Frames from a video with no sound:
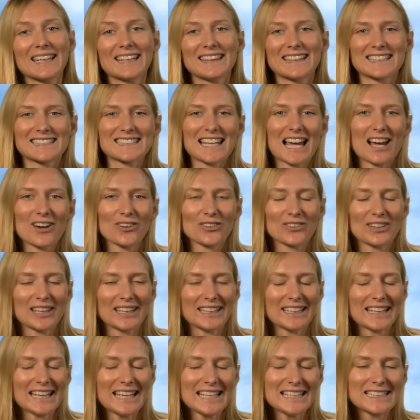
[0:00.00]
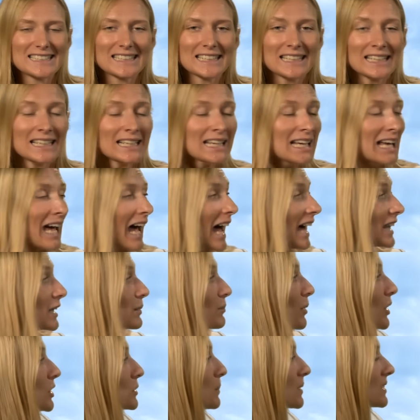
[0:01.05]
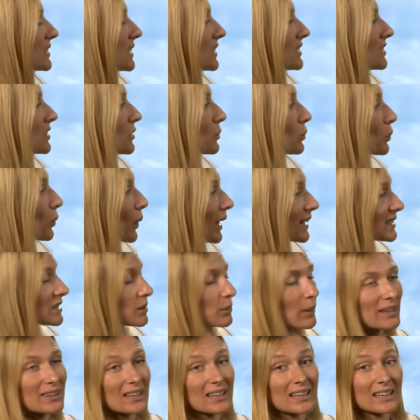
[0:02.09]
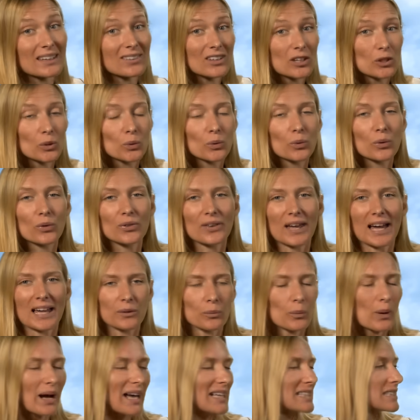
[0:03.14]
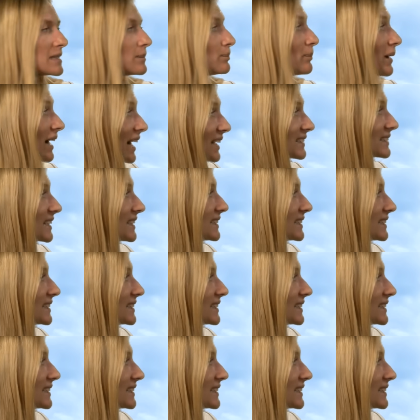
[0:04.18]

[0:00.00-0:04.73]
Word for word: in the south and east, and the most persistent wetter weather in the north and west. But as